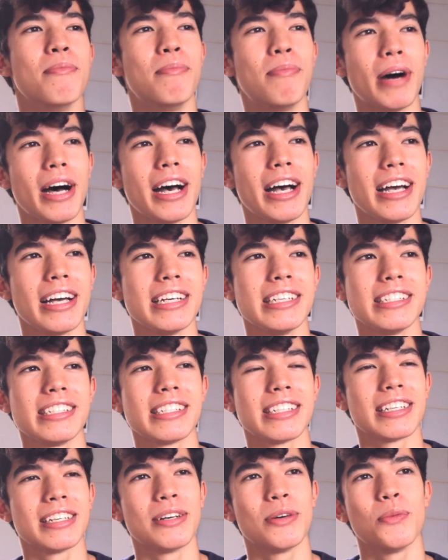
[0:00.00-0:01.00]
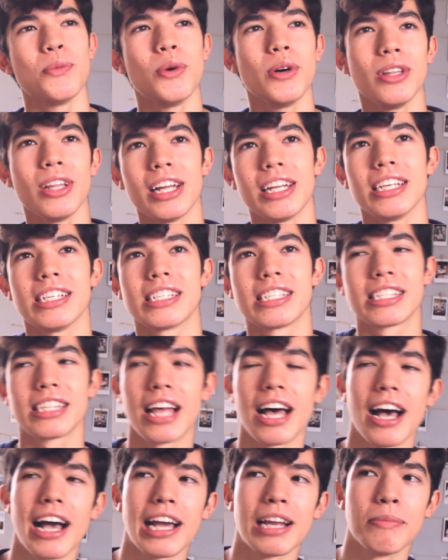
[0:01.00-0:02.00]
but we'll let it
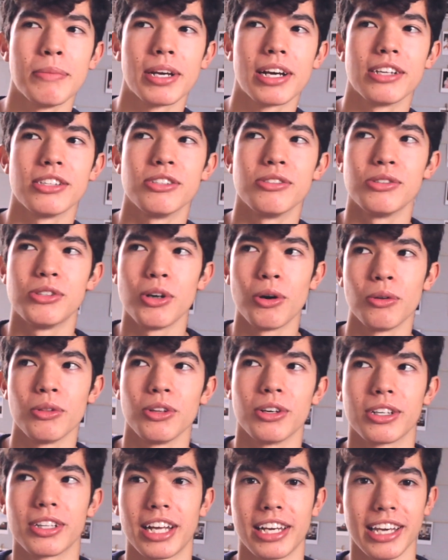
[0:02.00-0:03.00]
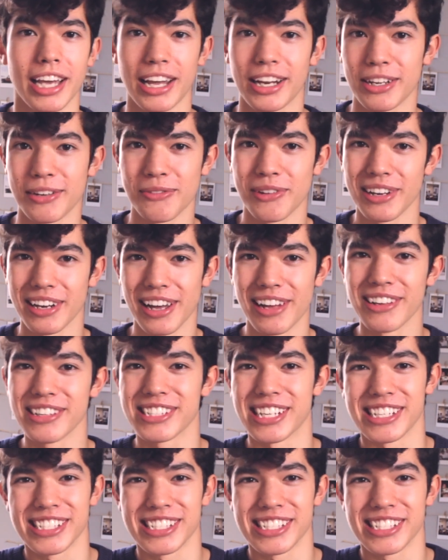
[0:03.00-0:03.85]
slide because you don't look like anyone else.